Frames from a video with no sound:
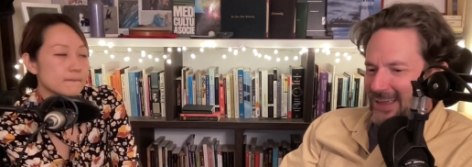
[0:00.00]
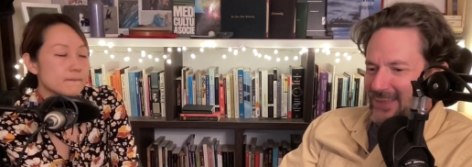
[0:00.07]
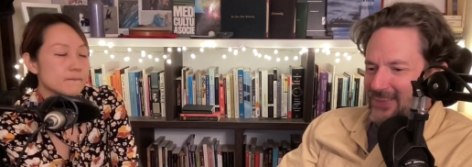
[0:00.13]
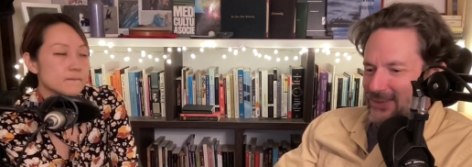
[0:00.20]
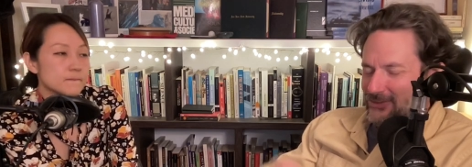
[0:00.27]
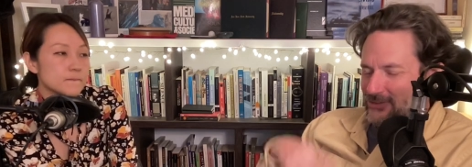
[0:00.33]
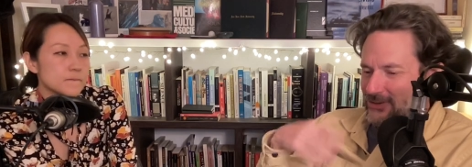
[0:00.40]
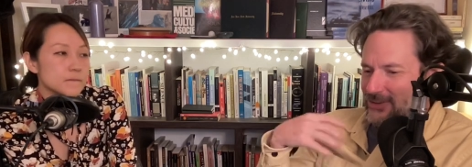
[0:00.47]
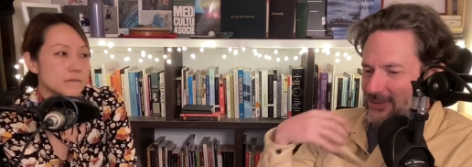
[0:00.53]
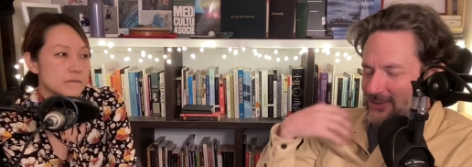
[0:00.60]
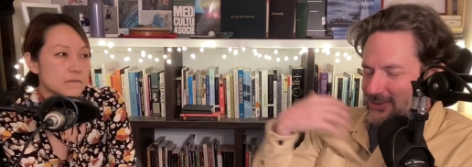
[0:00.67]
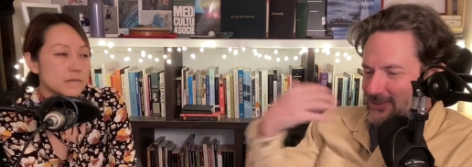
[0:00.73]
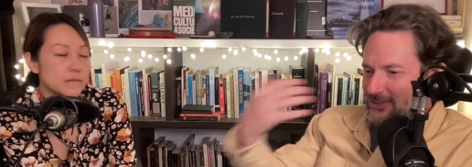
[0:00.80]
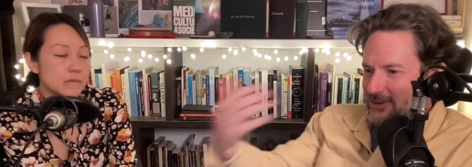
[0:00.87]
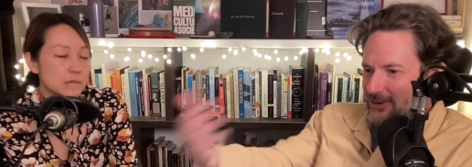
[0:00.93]
Speaker 1: and then she
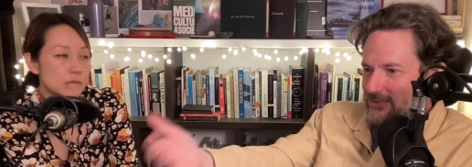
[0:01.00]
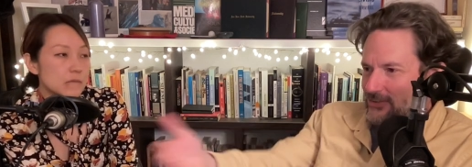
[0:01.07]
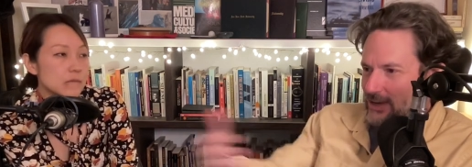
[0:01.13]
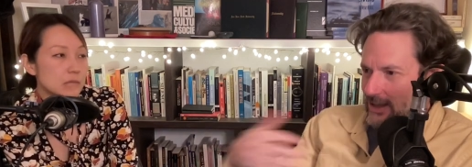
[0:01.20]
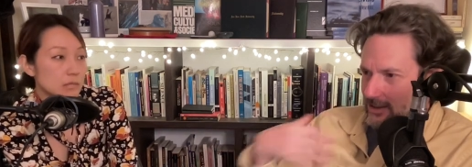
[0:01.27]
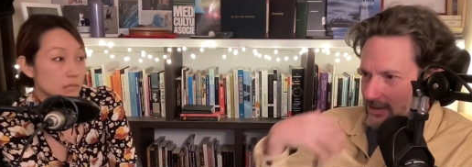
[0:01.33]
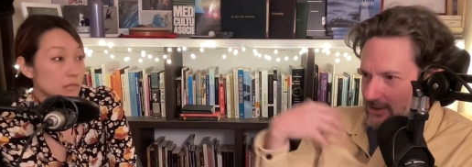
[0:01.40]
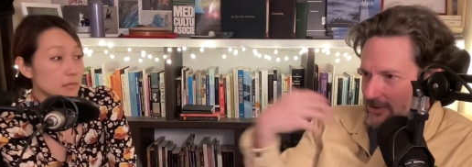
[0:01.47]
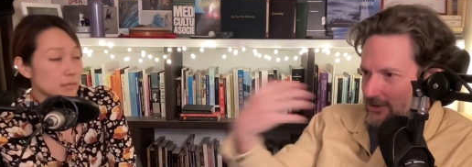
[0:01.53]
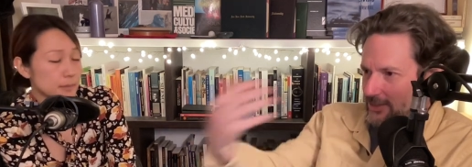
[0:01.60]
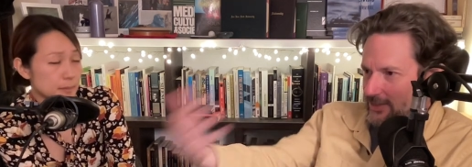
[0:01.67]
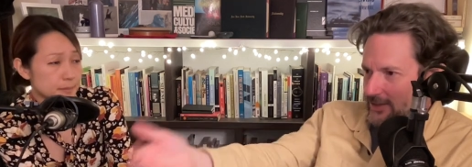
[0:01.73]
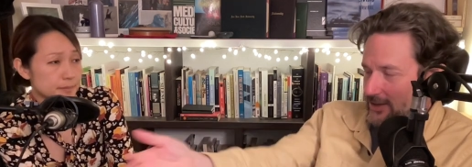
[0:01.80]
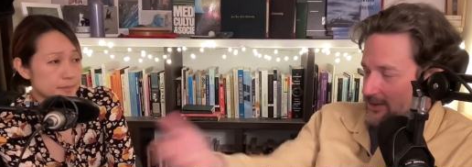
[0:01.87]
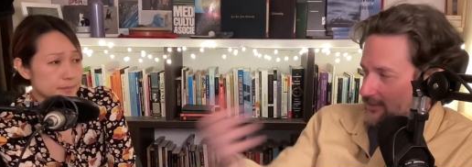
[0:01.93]
starts telling her
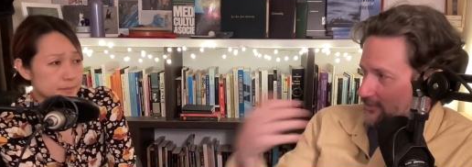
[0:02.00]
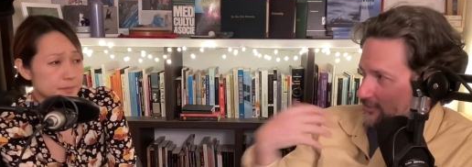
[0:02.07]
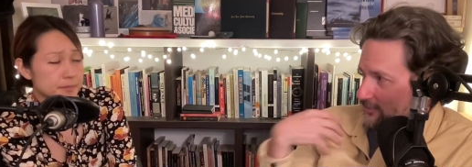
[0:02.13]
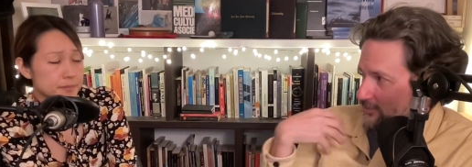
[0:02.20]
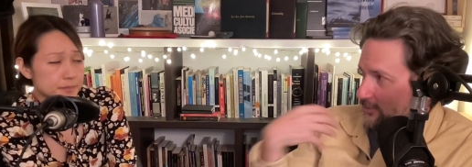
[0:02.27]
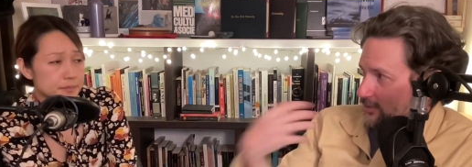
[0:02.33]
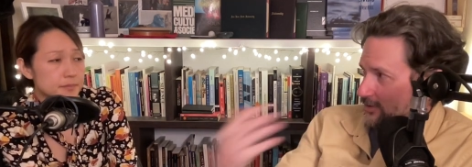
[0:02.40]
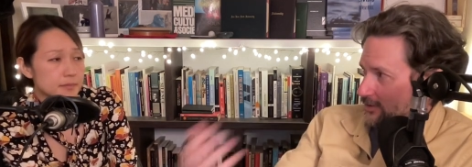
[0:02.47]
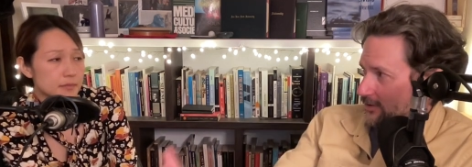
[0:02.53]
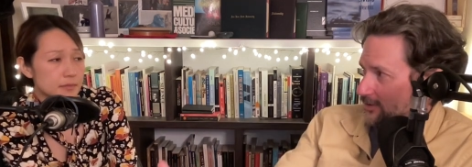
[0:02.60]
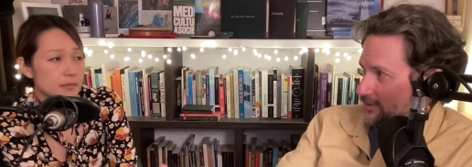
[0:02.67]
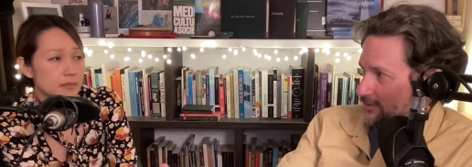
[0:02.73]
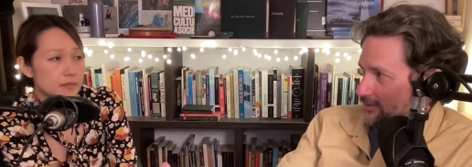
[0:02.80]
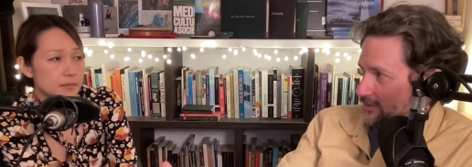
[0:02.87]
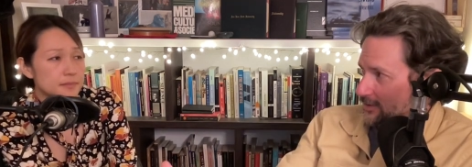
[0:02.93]
things to her
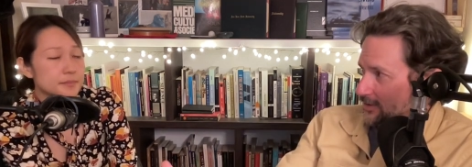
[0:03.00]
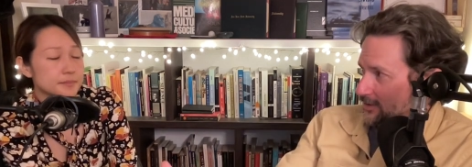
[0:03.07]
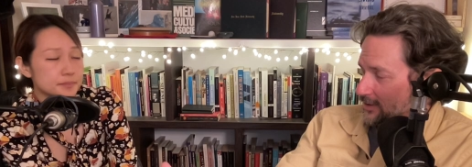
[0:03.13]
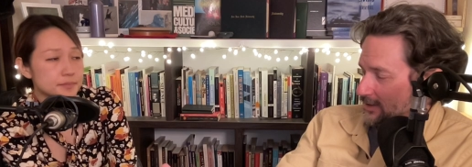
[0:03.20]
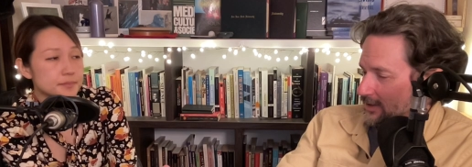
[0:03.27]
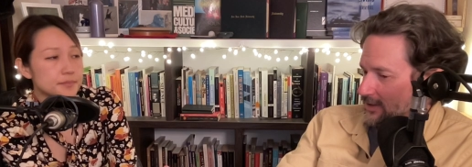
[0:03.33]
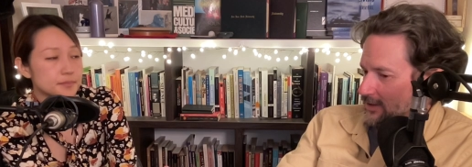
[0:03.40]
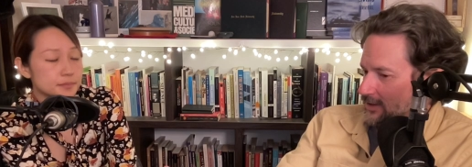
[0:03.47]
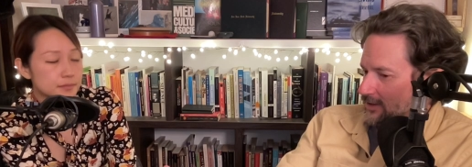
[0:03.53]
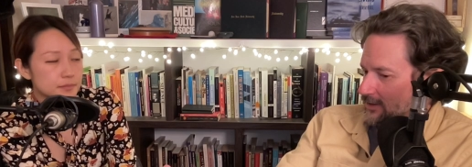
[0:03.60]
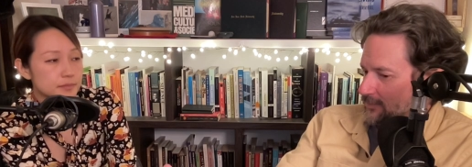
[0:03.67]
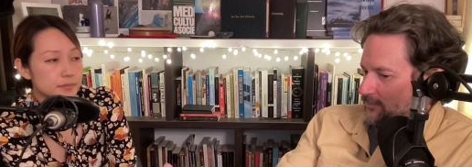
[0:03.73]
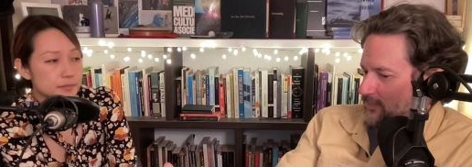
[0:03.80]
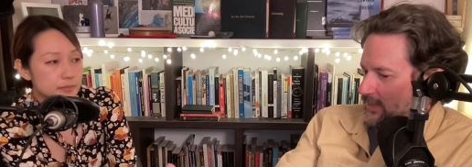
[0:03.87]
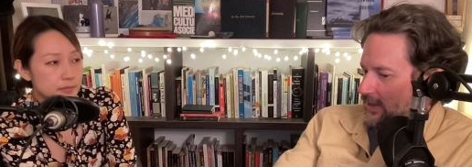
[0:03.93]
mm-hmm.
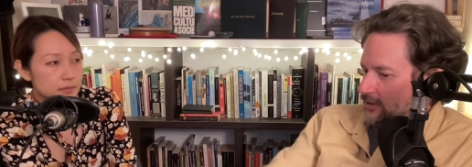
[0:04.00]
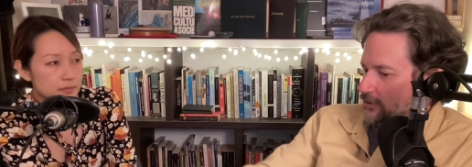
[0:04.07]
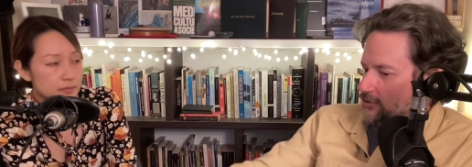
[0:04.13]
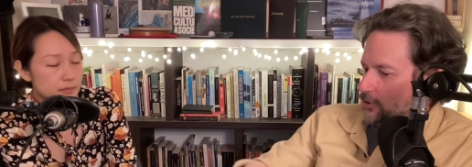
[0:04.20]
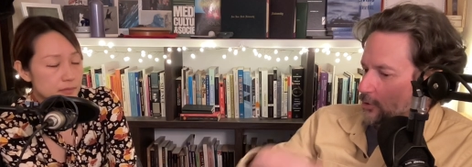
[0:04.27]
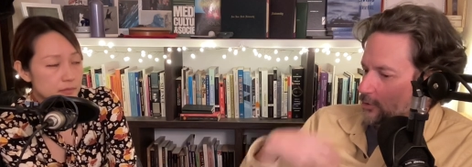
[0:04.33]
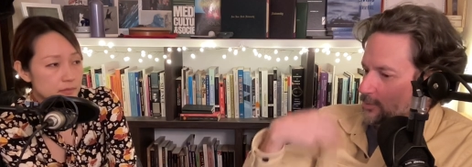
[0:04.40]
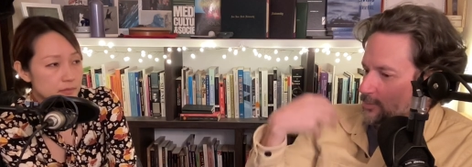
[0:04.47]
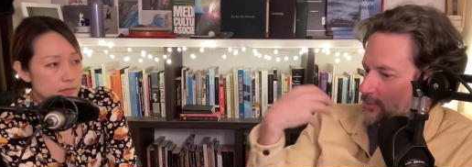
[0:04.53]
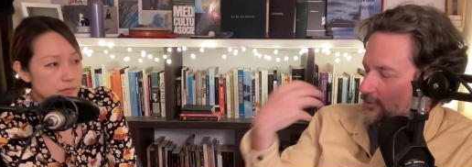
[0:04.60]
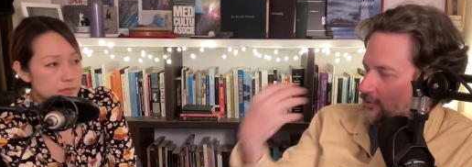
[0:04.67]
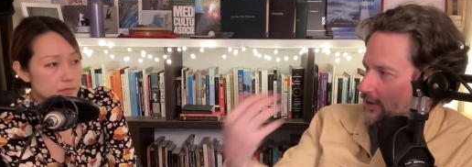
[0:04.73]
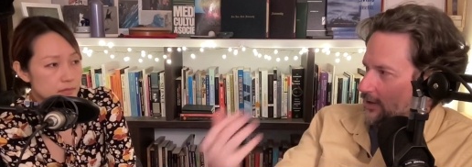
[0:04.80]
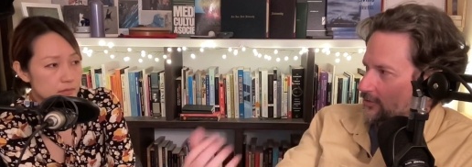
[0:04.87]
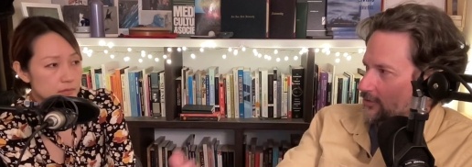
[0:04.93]
that are total
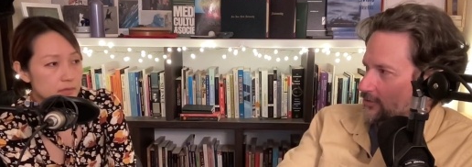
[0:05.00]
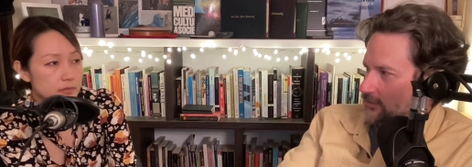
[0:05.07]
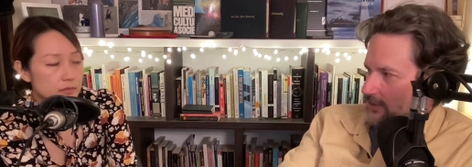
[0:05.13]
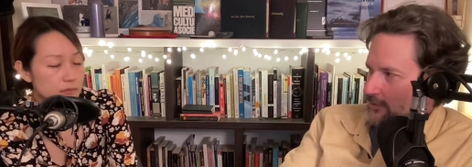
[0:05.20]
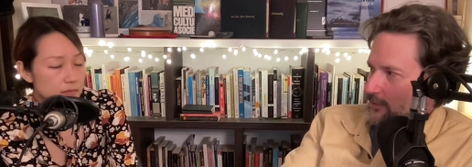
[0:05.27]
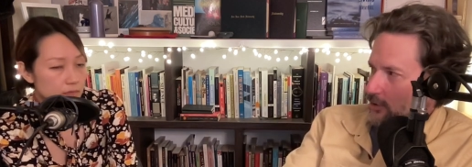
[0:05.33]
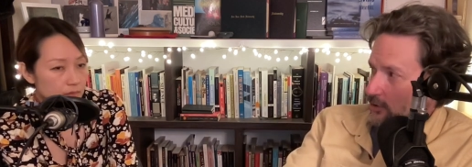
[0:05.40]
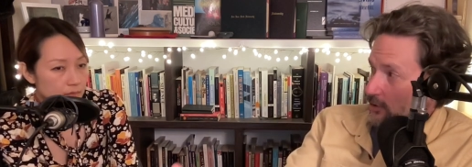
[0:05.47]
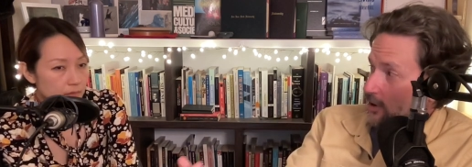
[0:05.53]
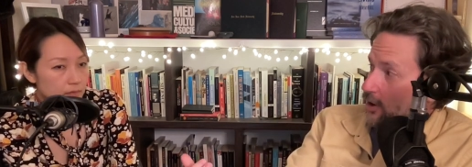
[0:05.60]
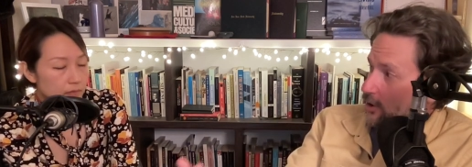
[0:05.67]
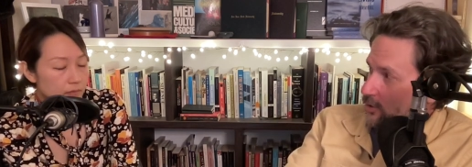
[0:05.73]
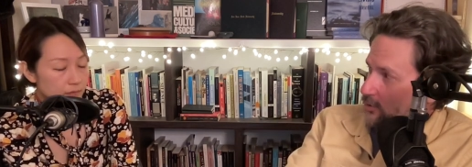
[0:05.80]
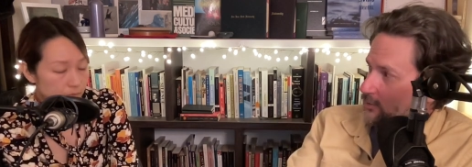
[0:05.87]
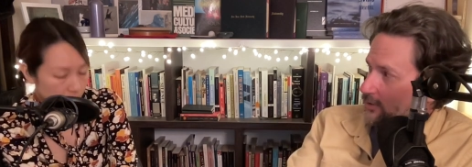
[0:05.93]
projections of her
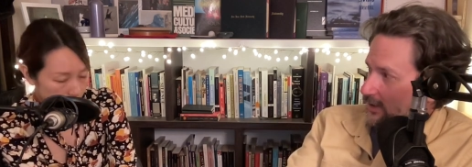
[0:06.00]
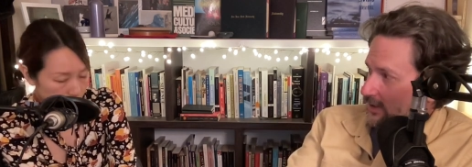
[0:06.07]
own